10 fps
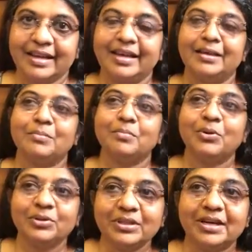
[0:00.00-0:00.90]
In
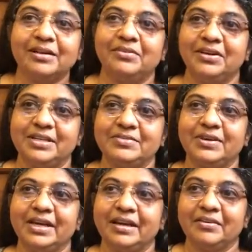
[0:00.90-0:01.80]
both countries,
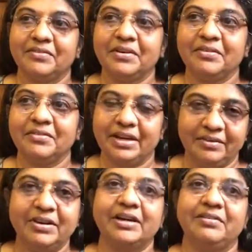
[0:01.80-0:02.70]
we have a
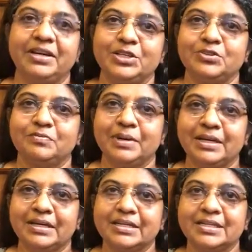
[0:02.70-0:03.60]
very wide range of
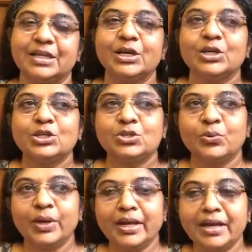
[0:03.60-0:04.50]
partners.
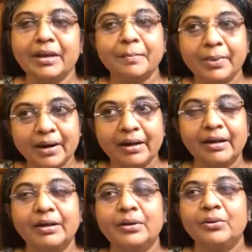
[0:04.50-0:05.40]
So in Nepal,
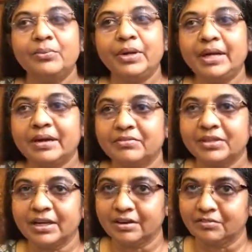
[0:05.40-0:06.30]
we have
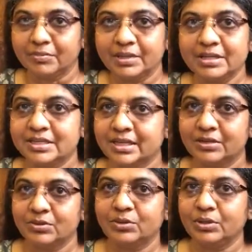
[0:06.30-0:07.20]
the government, as I
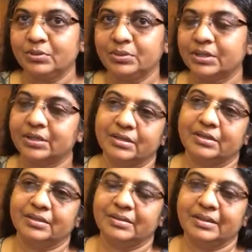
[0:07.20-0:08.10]
told you,
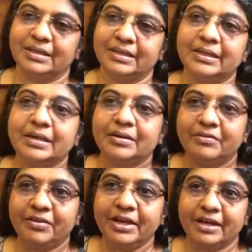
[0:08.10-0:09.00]

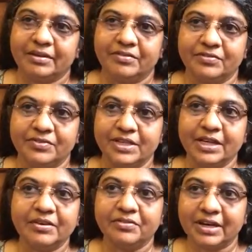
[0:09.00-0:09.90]
we have
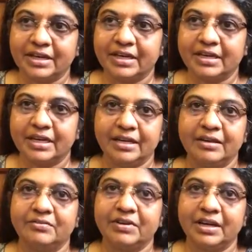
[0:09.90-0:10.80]
DFID
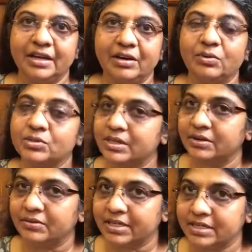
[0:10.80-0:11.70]
taking very close
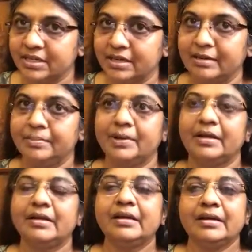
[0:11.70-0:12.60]
interest in Nepal.